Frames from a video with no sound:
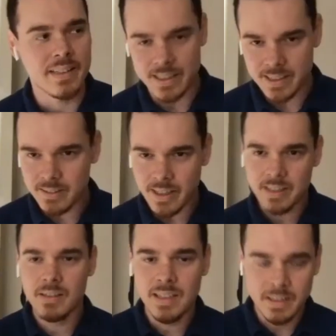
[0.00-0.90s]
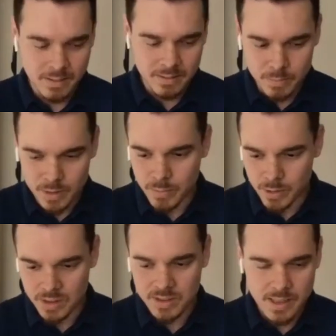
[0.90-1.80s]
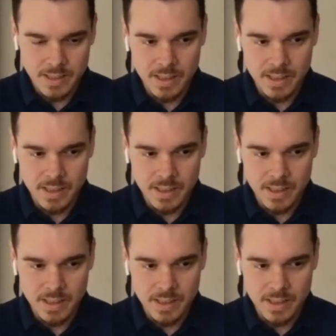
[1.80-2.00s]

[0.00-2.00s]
I think right now, like the music scene